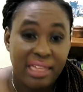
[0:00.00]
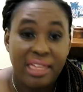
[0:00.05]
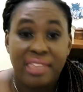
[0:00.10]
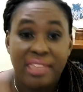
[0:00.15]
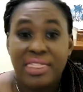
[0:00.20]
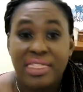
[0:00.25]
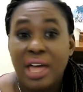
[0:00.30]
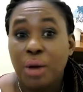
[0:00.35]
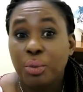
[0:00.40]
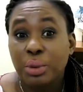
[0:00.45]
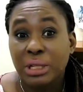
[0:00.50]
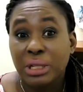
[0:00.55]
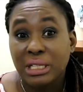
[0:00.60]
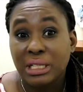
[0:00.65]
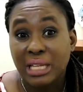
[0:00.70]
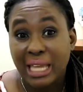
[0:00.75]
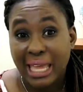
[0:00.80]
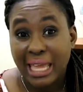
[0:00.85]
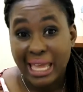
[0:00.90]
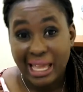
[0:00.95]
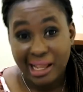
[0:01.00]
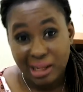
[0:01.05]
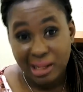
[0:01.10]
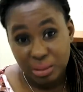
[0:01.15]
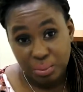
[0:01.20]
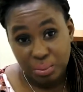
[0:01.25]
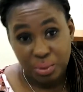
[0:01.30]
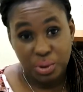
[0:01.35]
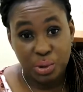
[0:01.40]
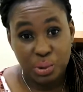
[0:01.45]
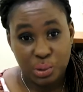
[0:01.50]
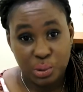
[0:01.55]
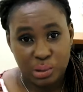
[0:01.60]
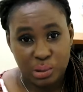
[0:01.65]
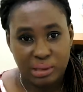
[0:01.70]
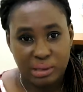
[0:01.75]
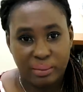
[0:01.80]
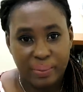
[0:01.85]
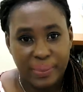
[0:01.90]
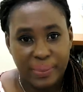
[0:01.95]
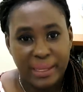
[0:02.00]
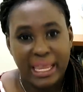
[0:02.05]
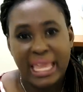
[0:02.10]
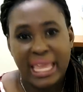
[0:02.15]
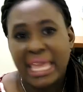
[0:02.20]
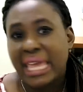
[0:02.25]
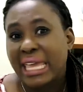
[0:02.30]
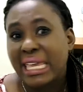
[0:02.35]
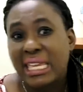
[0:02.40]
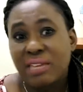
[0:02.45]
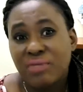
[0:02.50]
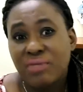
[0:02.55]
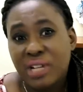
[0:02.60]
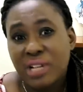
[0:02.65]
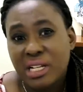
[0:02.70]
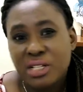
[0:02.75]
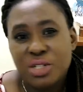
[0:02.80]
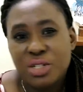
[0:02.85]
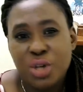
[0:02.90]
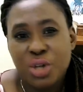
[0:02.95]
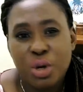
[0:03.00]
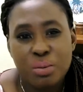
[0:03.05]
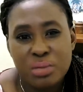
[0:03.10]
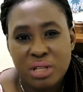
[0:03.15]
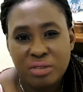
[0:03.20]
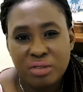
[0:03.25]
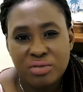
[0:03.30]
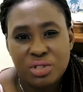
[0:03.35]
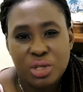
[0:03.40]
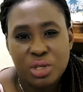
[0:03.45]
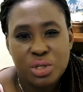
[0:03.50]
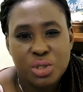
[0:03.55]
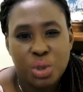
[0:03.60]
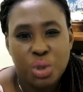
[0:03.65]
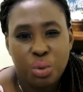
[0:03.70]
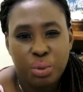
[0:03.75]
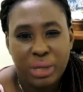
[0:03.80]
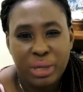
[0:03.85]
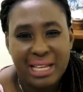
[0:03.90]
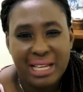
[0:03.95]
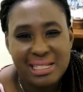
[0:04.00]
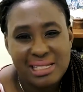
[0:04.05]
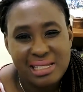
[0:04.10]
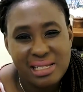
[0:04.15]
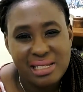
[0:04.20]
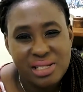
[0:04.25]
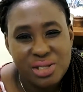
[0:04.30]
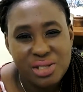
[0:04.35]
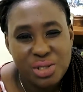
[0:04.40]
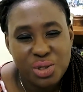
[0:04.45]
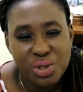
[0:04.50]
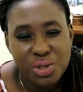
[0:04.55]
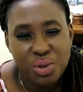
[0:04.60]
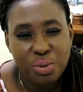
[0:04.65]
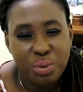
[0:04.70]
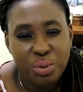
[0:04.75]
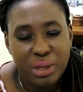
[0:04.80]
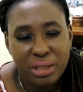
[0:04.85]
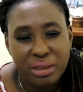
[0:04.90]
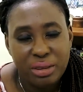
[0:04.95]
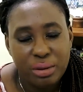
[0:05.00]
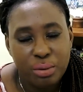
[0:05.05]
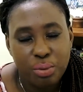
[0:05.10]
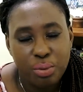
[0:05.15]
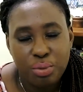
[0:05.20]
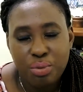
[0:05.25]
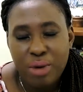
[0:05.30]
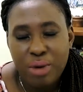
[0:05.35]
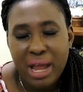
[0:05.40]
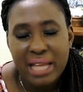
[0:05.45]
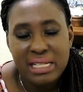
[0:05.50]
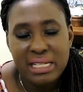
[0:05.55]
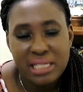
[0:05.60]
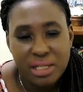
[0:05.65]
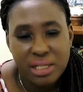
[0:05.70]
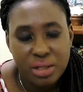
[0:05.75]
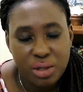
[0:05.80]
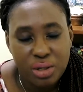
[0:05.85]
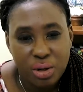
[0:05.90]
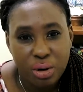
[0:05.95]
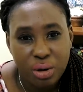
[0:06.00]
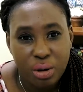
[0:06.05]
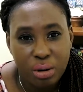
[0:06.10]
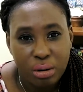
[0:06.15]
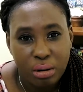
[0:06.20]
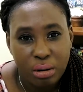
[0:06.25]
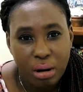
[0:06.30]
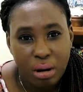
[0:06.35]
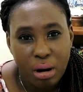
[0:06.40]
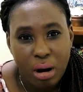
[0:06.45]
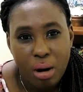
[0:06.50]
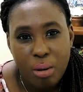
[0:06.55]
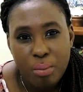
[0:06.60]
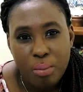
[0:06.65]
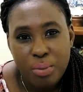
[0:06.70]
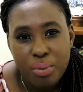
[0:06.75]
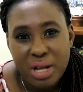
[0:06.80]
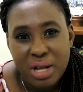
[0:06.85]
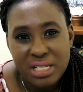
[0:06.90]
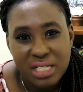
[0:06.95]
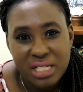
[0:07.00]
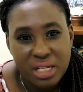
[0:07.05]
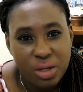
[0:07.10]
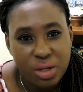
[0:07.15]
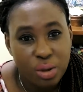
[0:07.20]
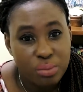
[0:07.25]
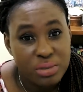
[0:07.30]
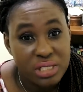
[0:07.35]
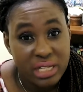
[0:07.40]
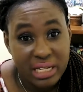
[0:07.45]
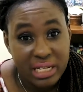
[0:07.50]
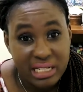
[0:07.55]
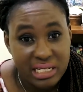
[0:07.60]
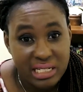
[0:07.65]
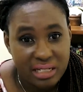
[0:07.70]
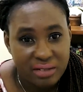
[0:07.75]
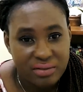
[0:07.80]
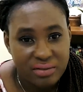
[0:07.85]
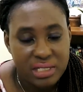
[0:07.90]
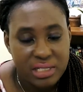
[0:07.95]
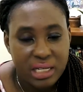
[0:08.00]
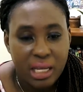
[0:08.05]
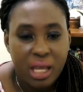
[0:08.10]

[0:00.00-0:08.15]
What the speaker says: that will help you, even in terms of just how we assist you with writing your project objectives.